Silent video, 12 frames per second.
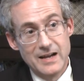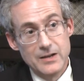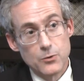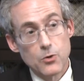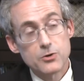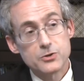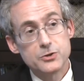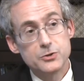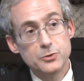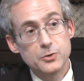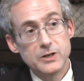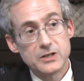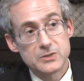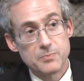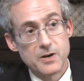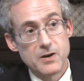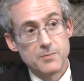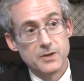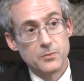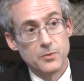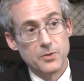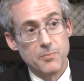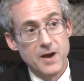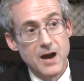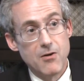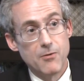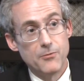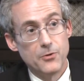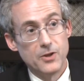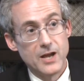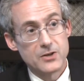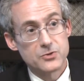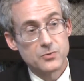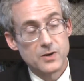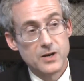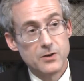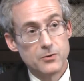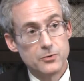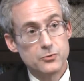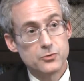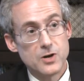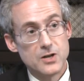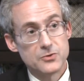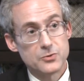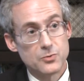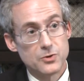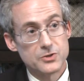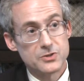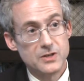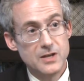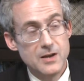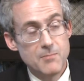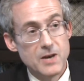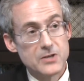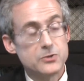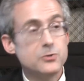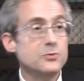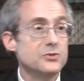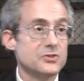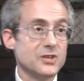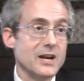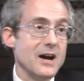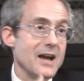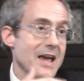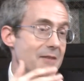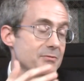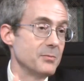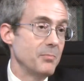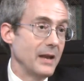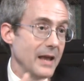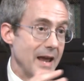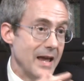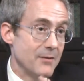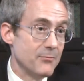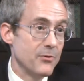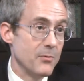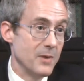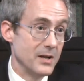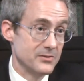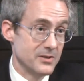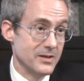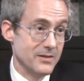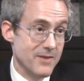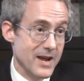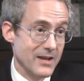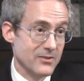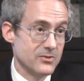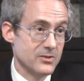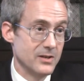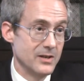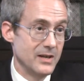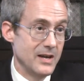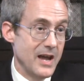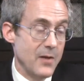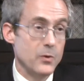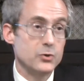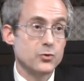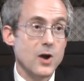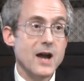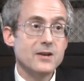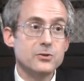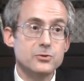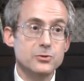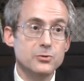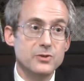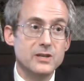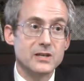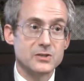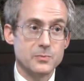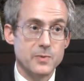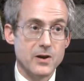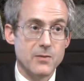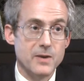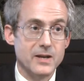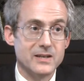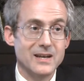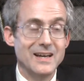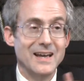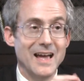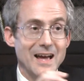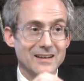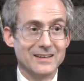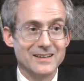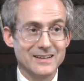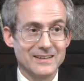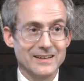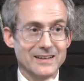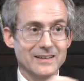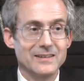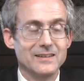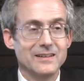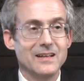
In order to do an experiment with a powerful X-ray or neutron source, my students and I have to plan for months in advance. And we try to do the experiment elegantly,